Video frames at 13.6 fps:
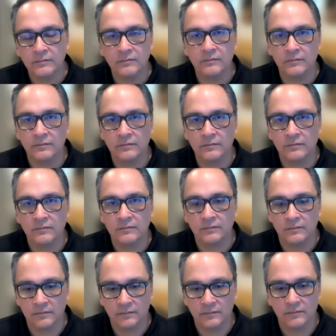
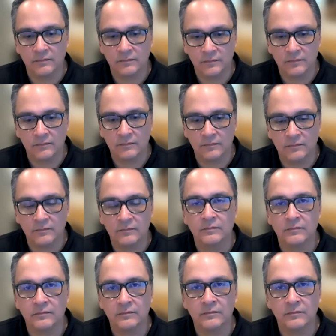
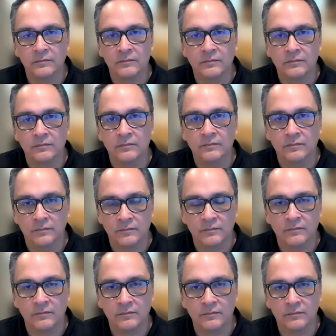
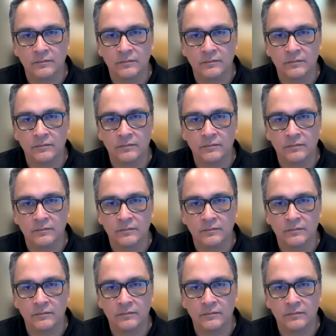The person shown says nothing.